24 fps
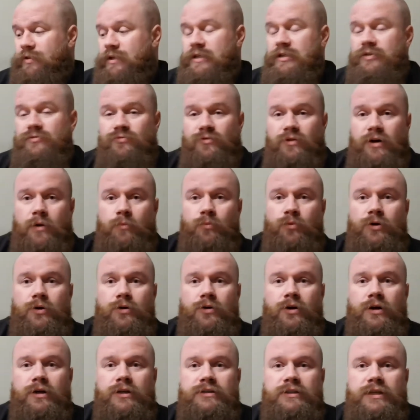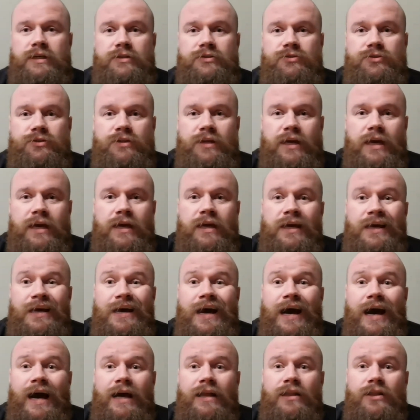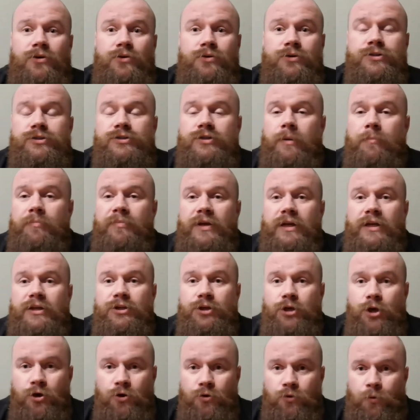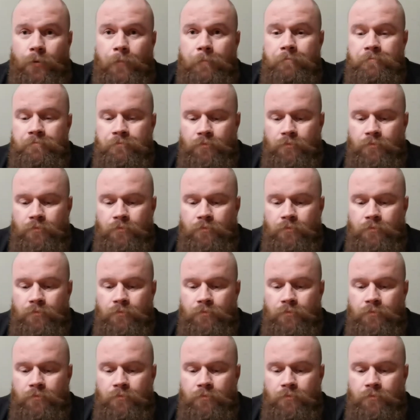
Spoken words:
this rum we're going to taste today, I learned something new.